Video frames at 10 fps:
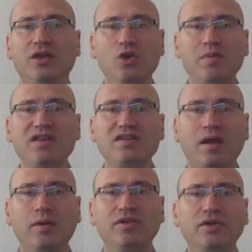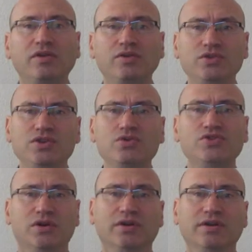You may never turn the
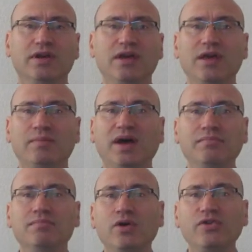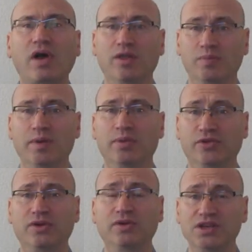news on, but most other people
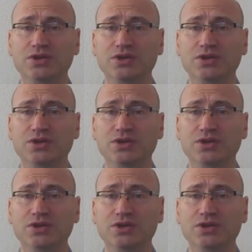certainly